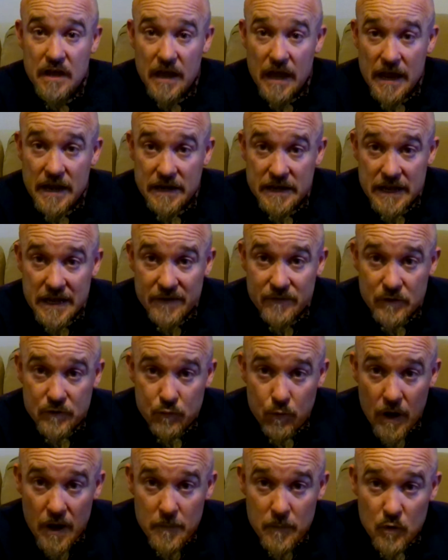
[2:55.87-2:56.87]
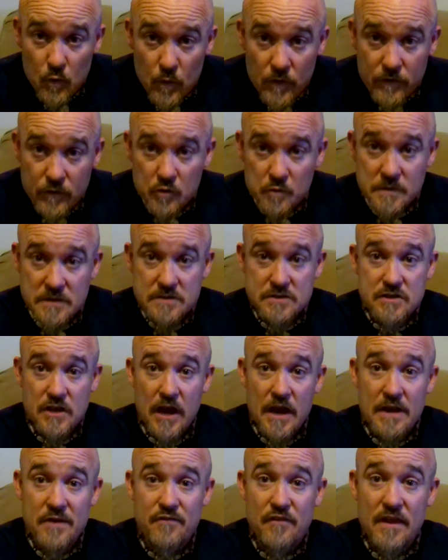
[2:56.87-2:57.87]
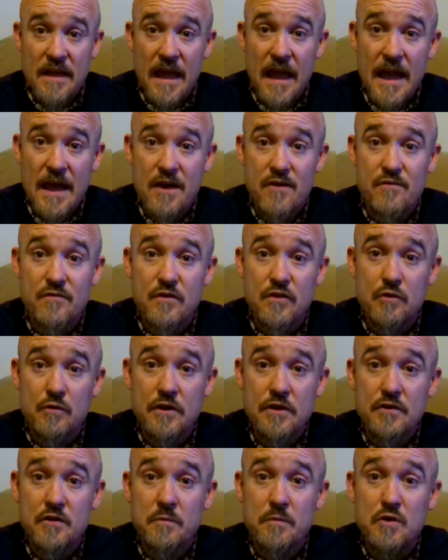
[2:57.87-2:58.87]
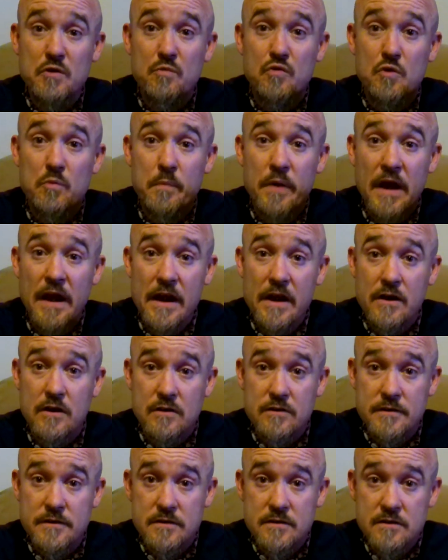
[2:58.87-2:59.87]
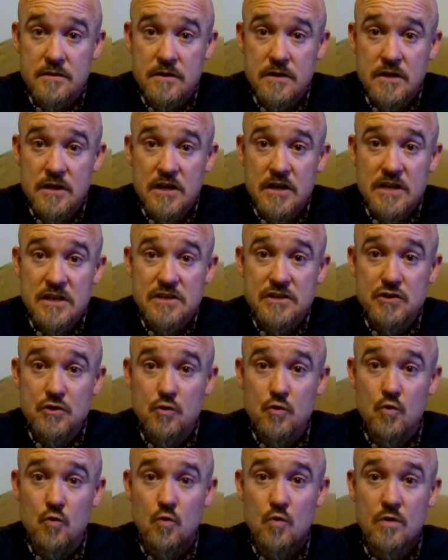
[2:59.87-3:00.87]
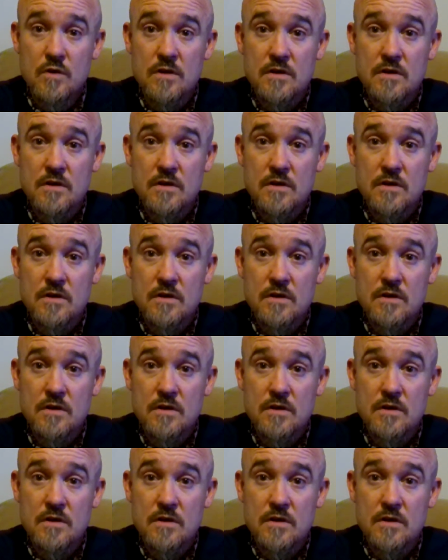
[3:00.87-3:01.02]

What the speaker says: any heavy trauma with humans, and if they have, you need to be prepared to